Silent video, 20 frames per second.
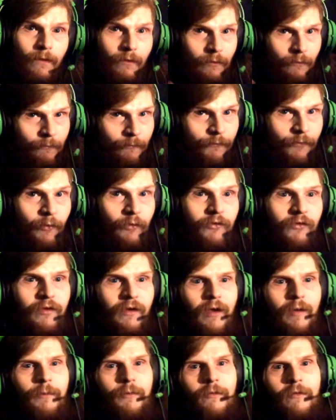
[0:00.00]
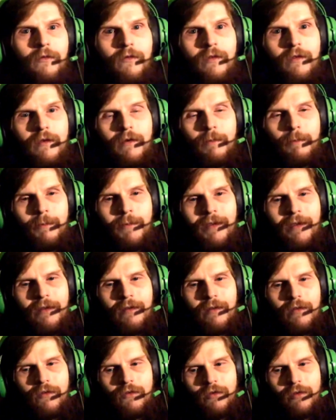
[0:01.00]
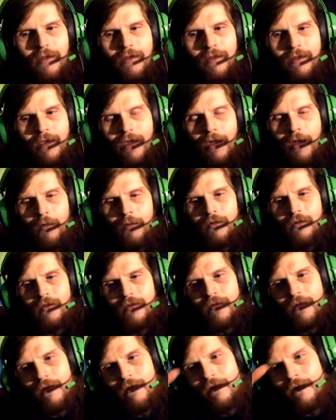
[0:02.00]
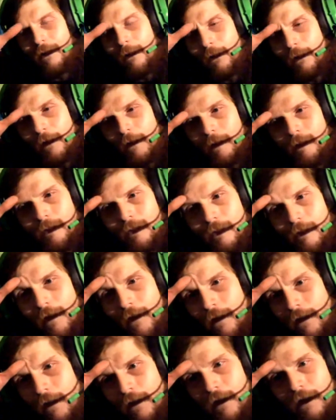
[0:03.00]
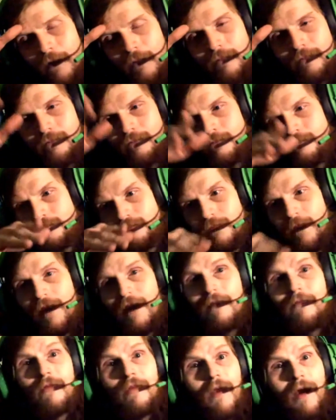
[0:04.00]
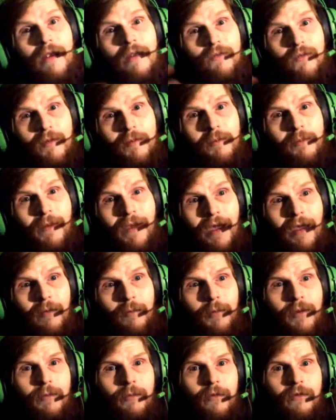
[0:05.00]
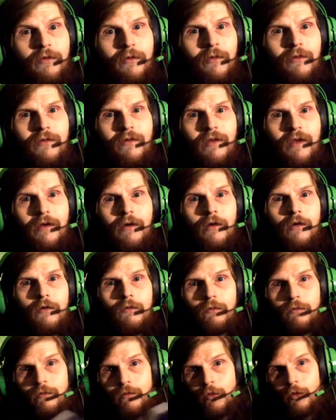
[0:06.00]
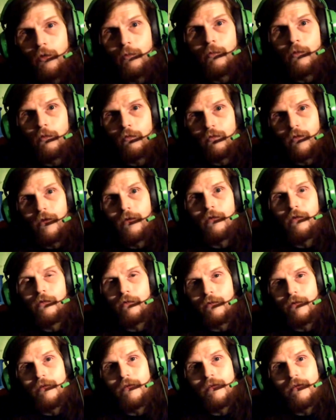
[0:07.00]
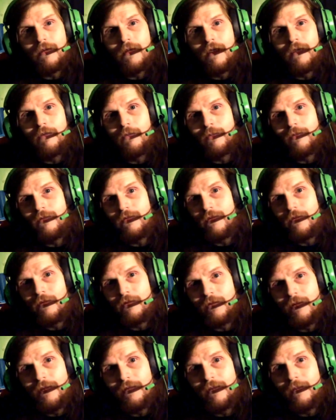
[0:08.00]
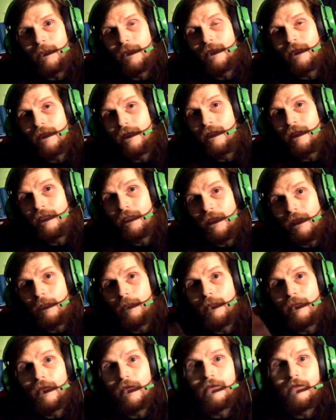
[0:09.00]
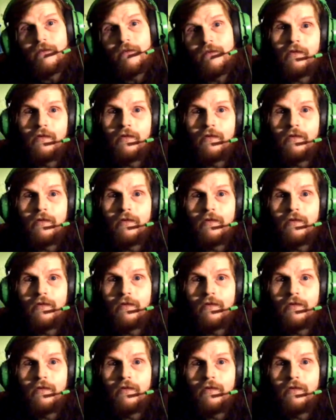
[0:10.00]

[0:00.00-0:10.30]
Phil Stamper's the man of the hour there, and they have a lot of Impact people, so it's like our normal regular indie guys we see on IWTV plus the